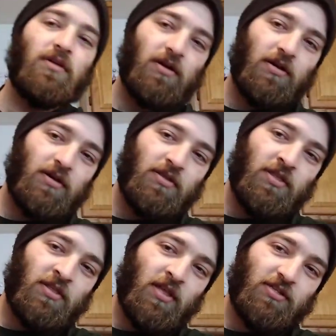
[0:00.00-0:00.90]
Uh, and
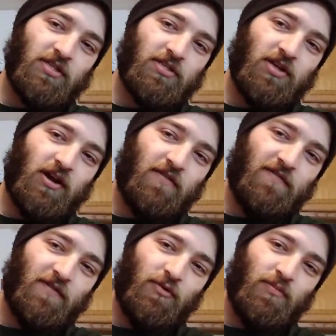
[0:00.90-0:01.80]
then that's the
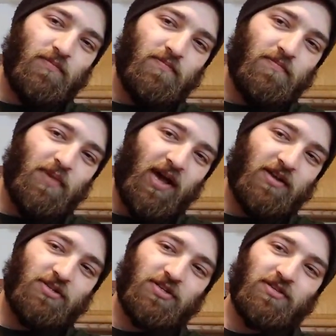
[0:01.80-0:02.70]
styrofoam
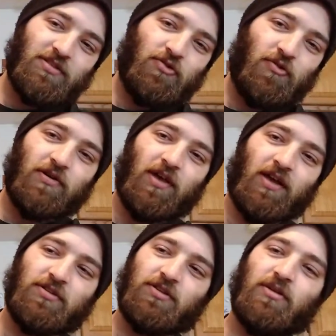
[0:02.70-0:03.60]
packaging the truck
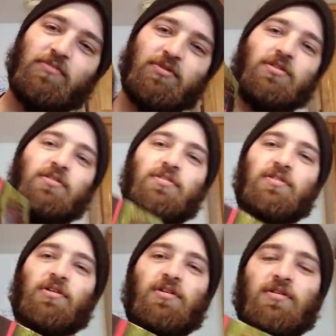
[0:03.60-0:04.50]
actually comes in
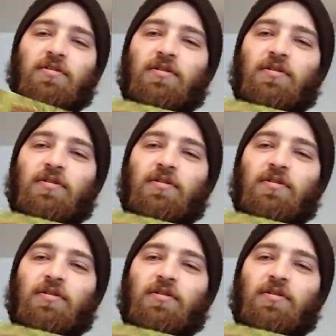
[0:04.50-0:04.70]
inside.